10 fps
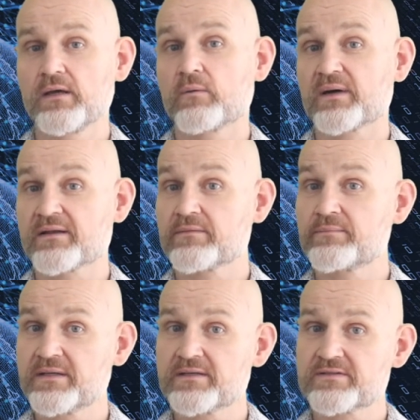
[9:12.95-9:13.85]
one of the
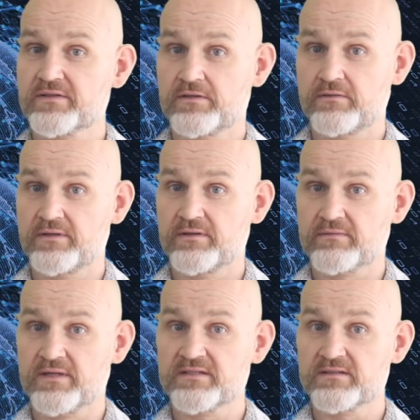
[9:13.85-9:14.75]
biggest security
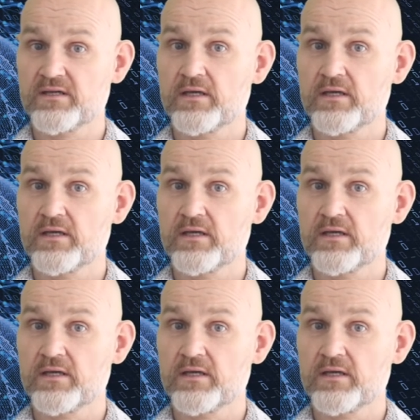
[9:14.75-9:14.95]
threats